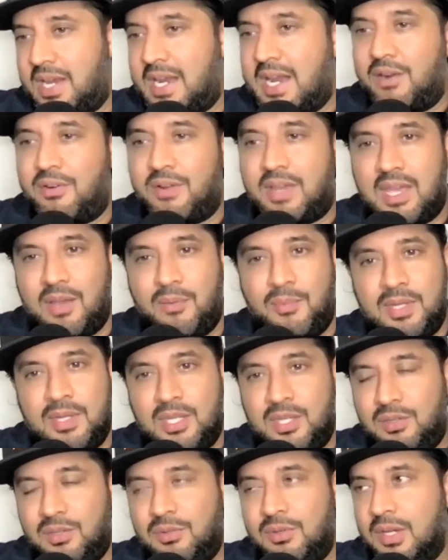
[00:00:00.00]
And I don't care whether
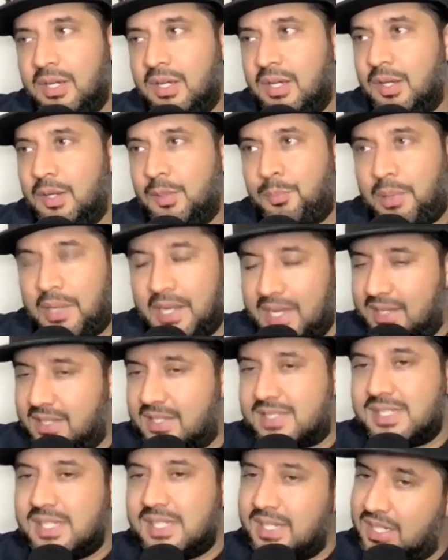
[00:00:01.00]
you play
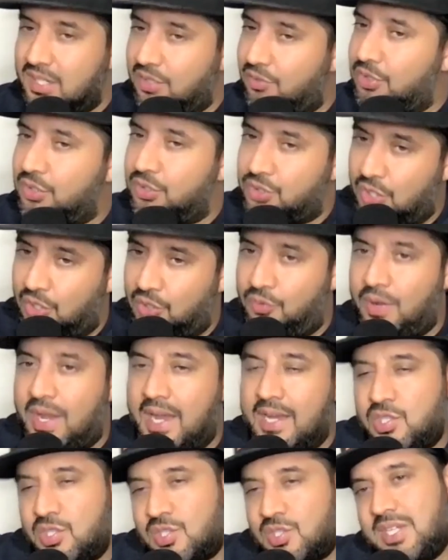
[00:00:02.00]
the CD or you don't.
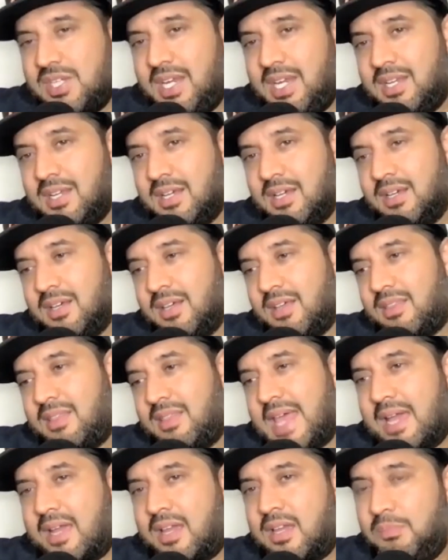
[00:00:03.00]
I just need
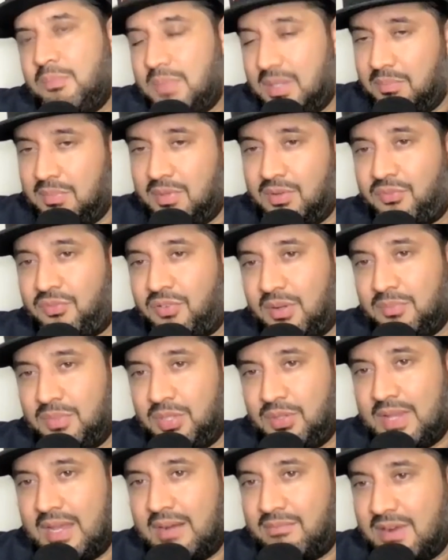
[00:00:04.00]
that commitment from
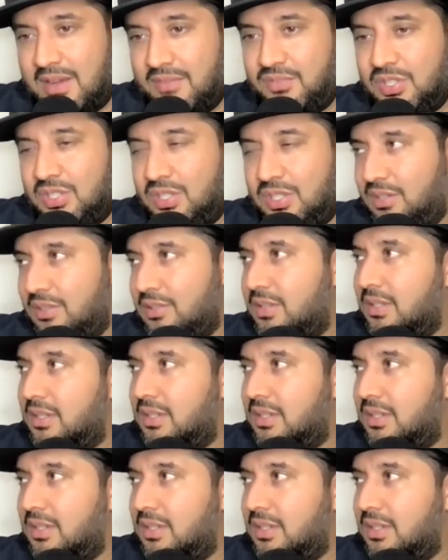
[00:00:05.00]
you, that revenue.